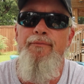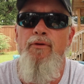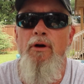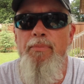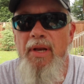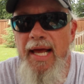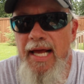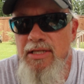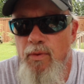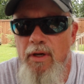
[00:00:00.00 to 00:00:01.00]
for her
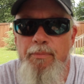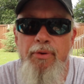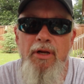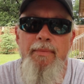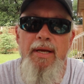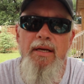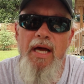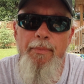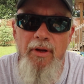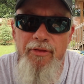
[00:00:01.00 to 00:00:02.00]
plants. We're going to put them in a
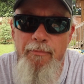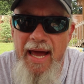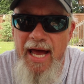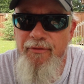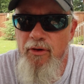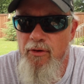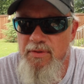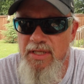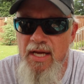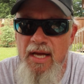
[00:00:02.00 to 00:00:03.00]
couple of the bathrooms.